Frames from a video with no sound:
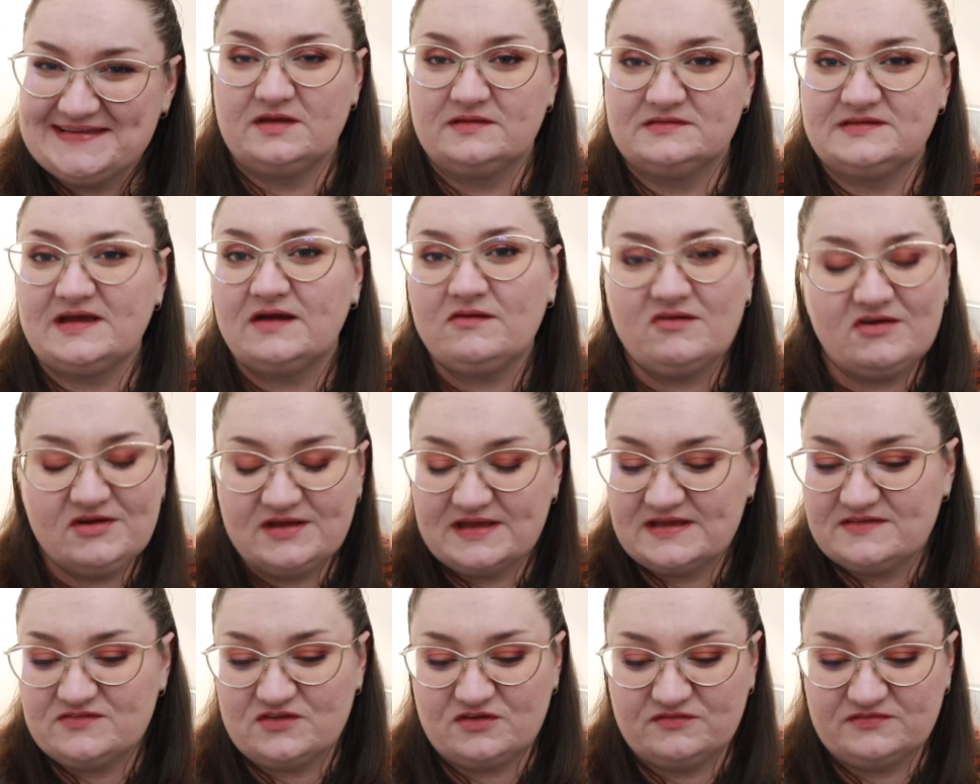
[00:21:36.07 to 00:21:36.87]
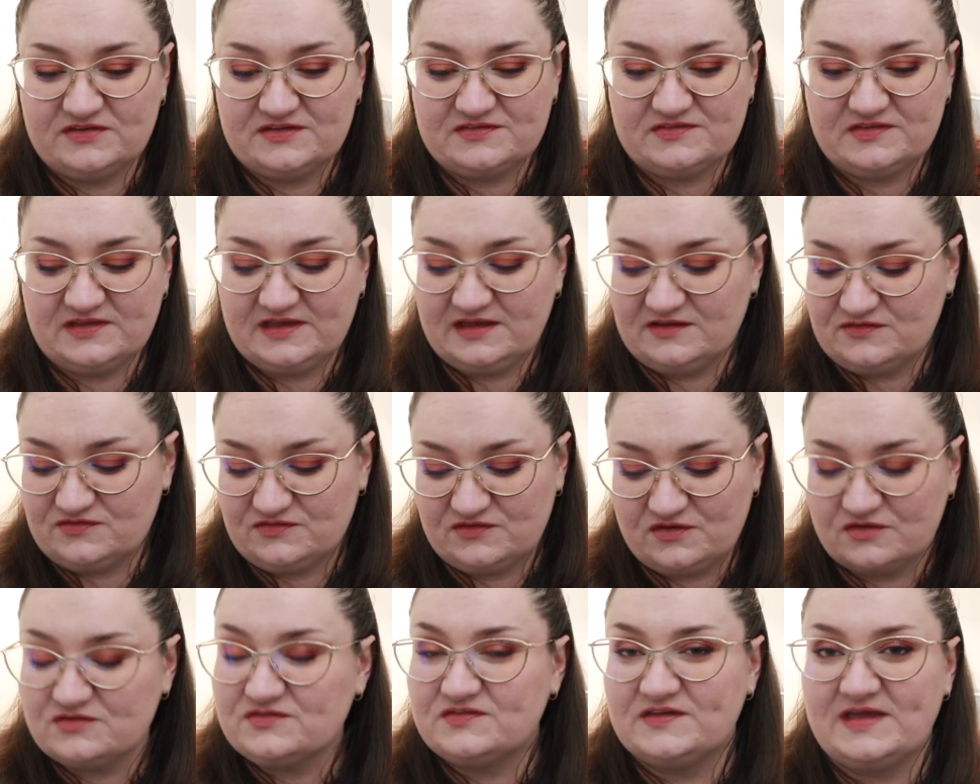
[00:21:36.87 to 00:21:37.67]
Tarot is obviously
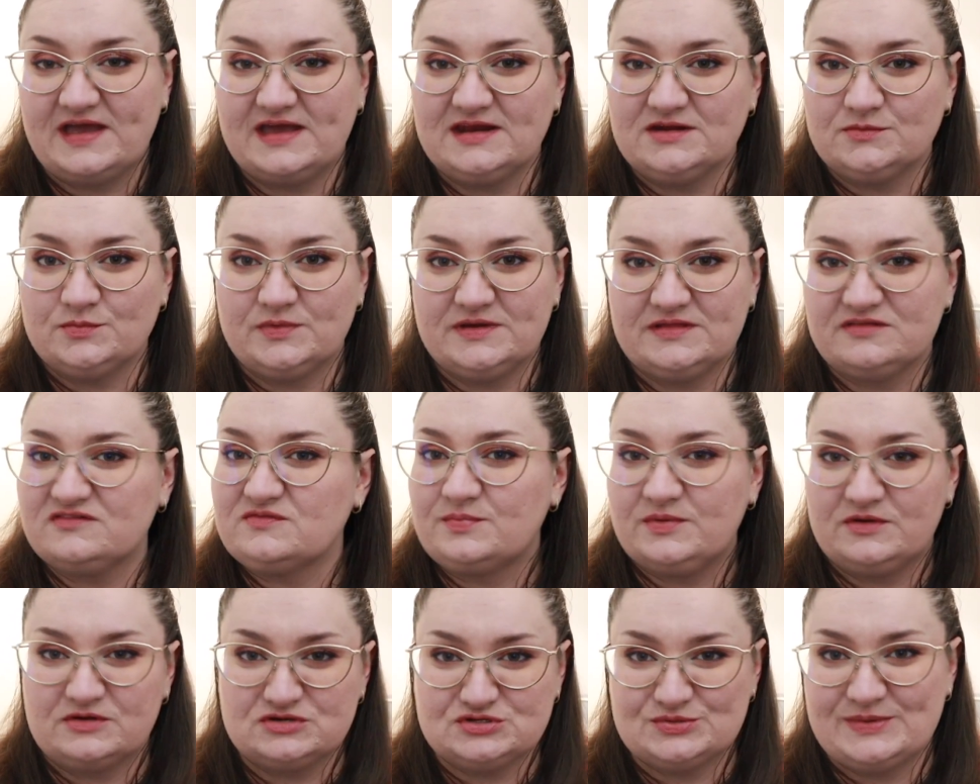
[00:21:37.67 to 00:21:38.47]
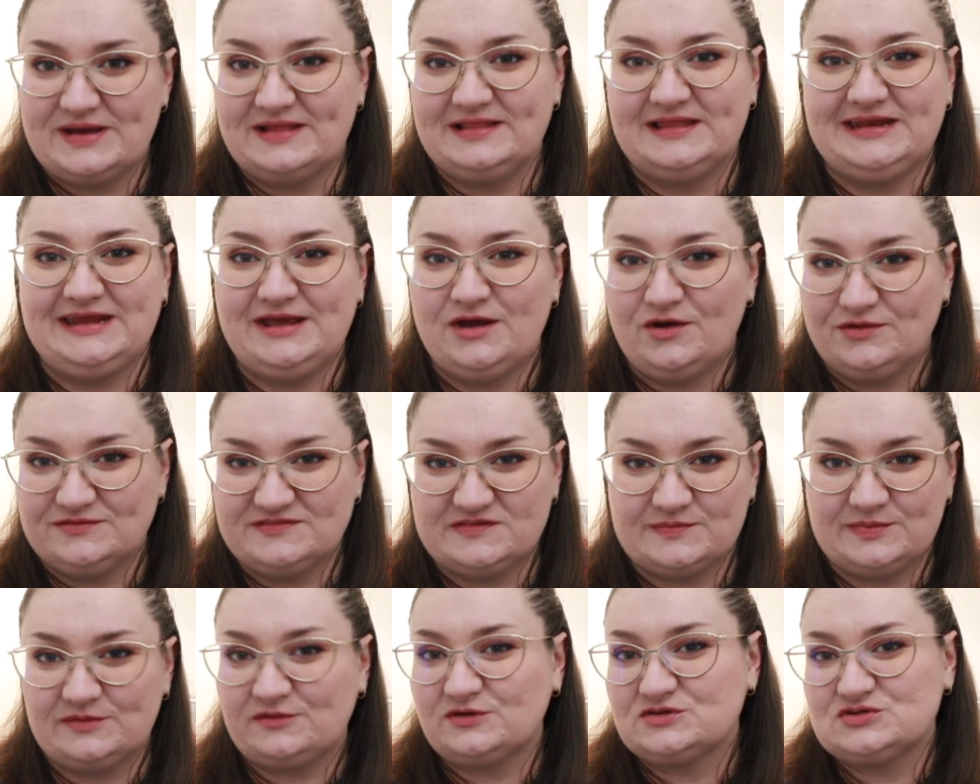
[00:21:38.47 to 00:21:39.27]
associated with spirituality, alt
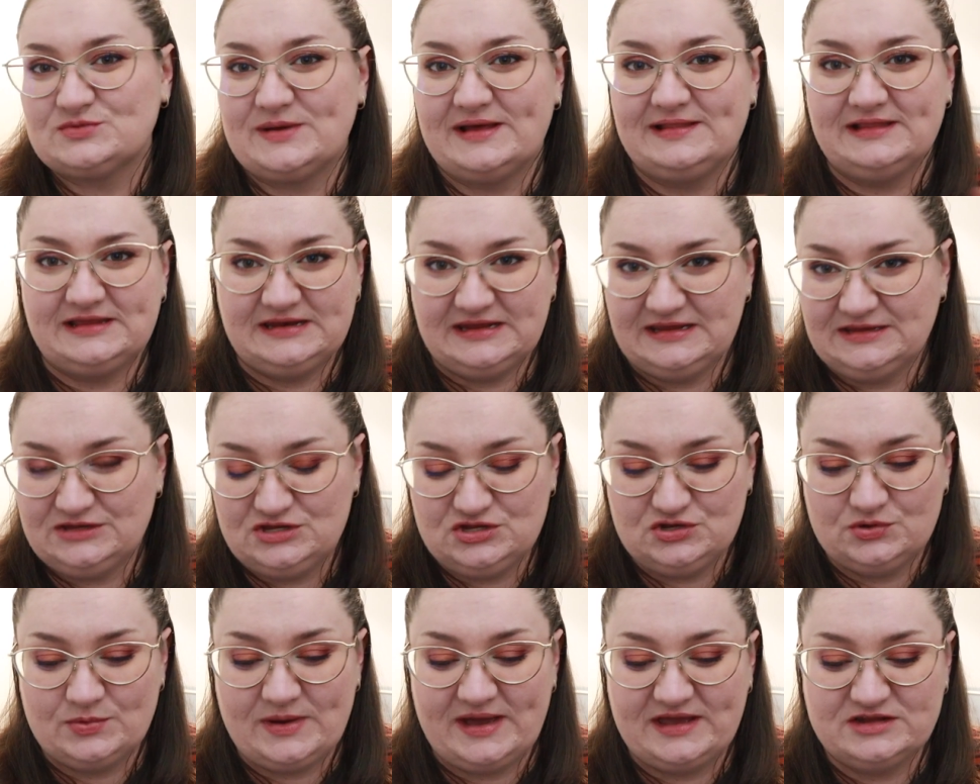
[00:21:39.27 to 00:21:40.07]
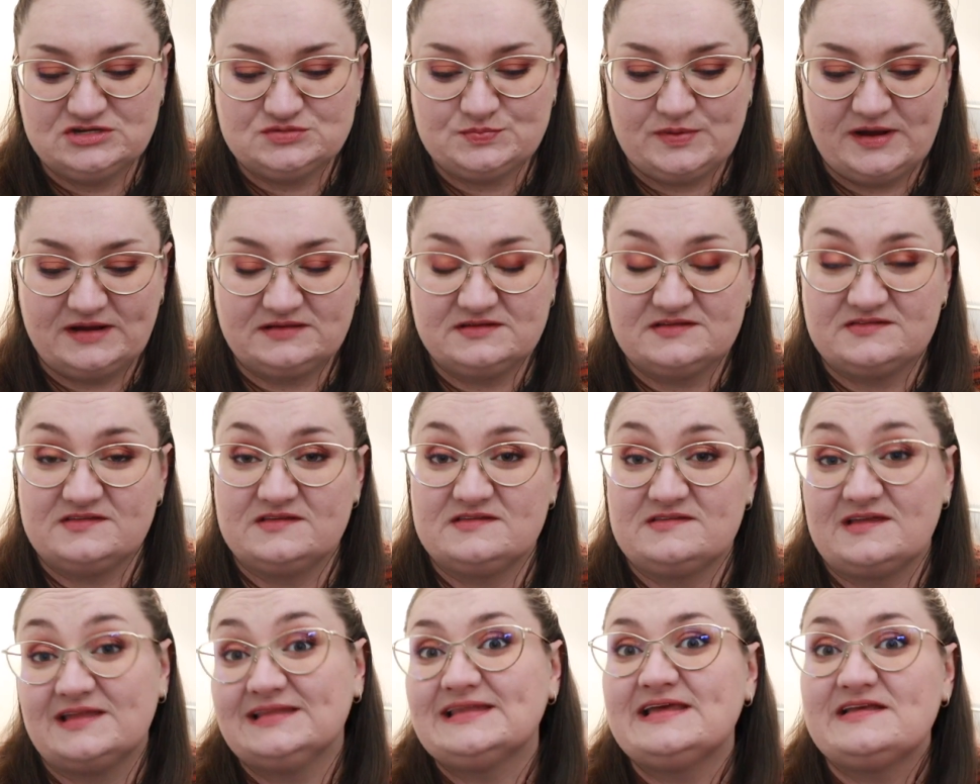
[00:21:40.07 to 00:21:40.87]
spirituality, new age
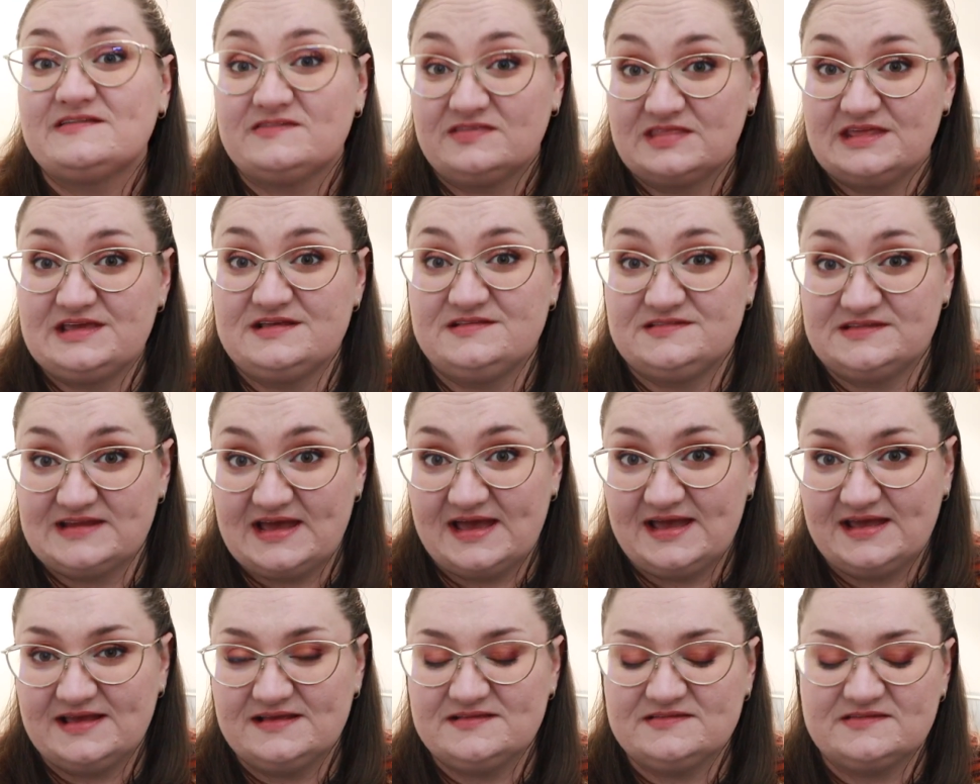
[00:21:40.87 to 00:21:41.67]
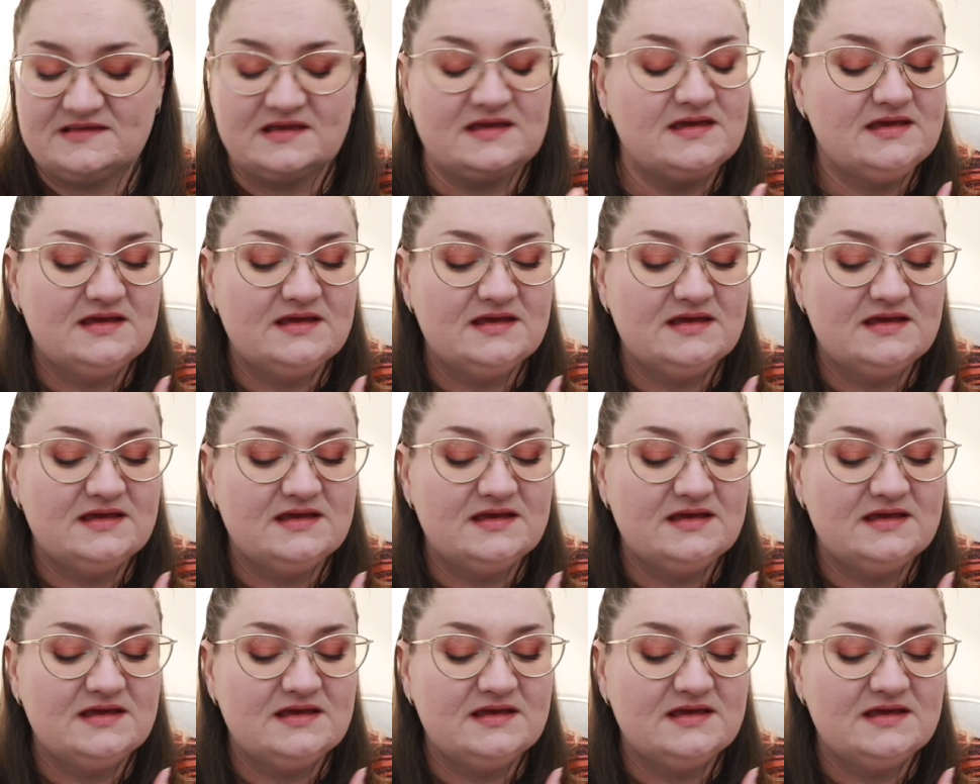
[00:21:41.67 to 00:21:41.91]
practices, at least these days.